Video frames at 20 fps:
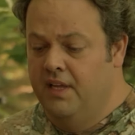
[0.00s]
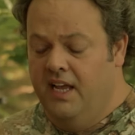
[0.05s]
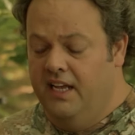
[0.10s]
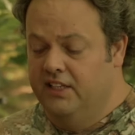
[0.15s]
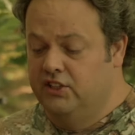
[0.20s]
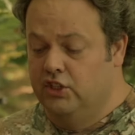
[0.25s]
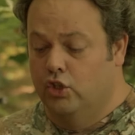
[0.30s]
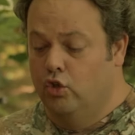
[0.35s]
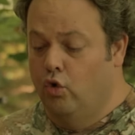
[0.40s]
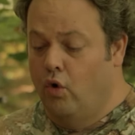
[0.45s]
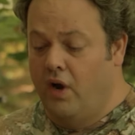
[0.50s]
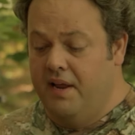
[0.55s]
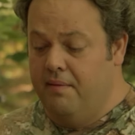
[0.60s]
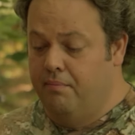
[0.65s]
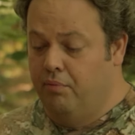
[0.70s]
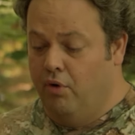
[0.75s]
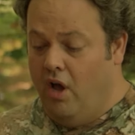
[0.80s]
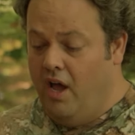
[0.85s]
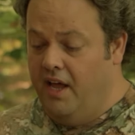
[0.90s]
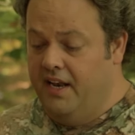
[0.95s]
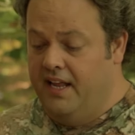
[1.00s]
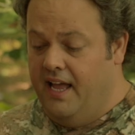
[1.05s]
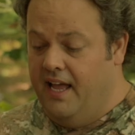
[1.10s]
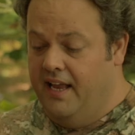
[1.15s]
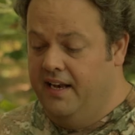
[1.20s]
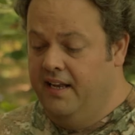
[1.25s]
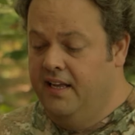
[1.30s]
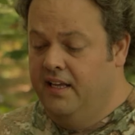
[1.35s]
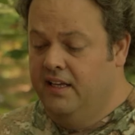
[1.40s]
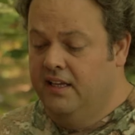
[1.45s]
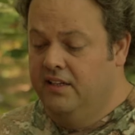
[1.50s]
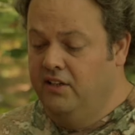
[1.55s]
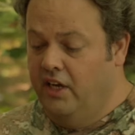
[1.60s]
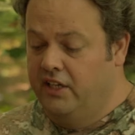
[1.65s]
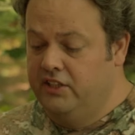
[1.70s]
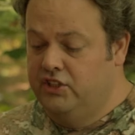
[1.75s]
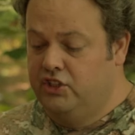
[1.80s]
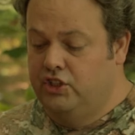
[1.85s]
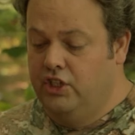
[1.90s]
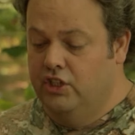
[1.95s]
It's a great broadhead,
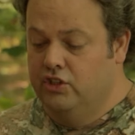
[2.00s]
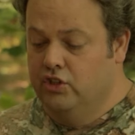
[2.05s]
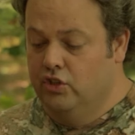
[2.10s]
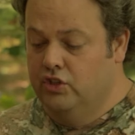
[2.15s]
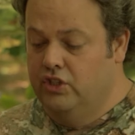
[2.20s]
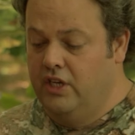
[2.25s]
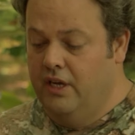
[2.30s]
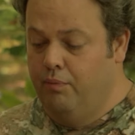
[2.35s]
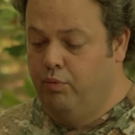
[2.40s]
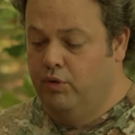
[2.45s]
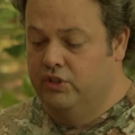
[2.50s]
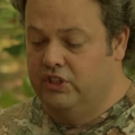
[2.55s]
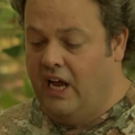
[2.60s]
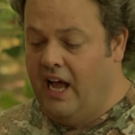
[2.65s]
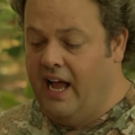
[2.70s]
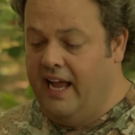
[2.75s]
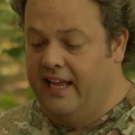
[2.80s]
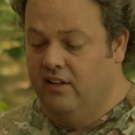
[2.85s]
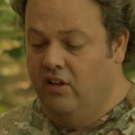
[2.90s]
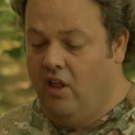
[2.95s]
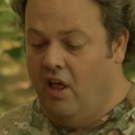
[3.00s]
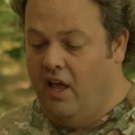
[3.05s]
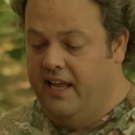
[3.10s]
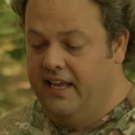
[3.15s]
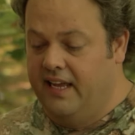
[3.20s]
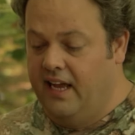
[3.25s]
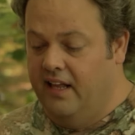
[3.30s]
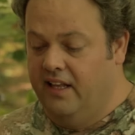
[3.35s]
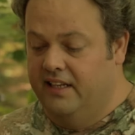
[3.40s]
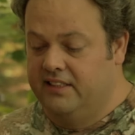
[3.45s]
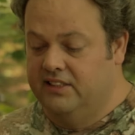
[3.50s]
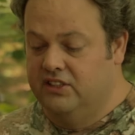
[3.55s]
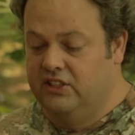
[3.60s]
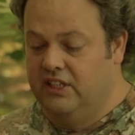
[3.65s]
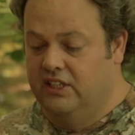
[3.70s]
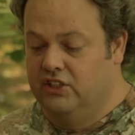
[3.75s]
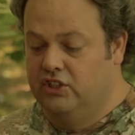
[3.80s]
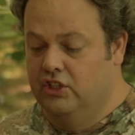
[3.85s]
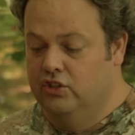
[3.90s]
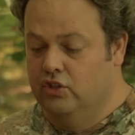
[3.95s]
nice chisel tip, which I like. I like to see
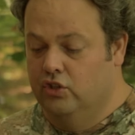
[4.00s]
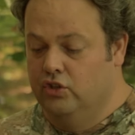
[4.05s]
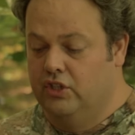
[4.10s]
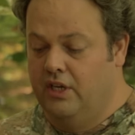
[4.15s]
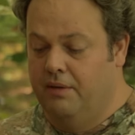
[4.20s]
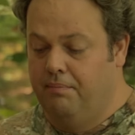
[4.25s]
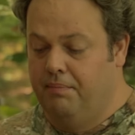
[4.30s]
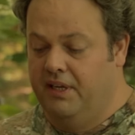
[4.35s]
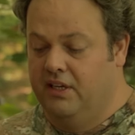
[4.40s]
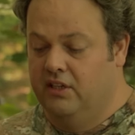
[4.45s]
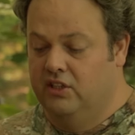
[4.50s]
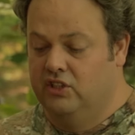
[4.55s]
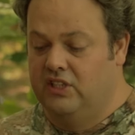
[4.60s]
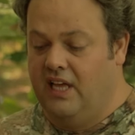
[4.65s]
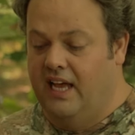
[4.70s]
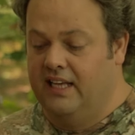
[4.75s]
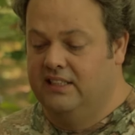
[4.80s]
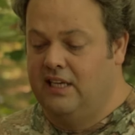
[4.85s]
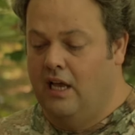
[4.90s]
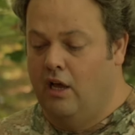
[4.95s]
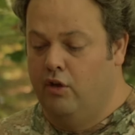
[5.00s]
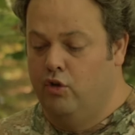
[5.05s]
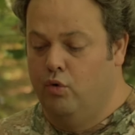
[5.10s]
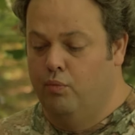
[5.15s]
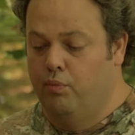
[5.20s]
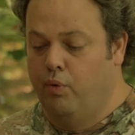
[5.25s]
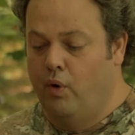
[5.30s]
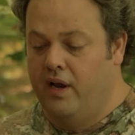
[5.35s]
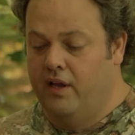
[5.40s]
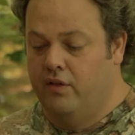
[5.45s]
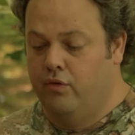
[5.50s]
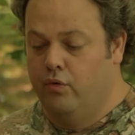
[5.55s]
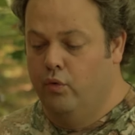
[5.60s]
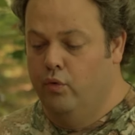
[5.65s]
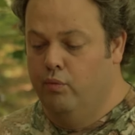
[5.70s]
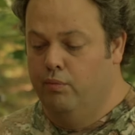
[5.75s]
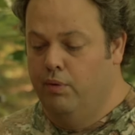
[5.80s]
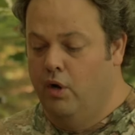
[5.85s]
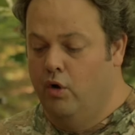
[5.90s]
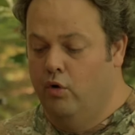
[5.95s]
a chisel tip because that's how you break
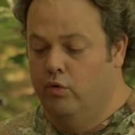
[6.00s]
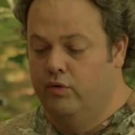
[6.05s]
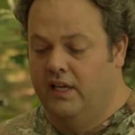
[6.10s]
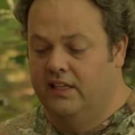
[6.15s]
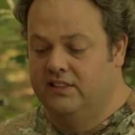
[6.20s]
through bone.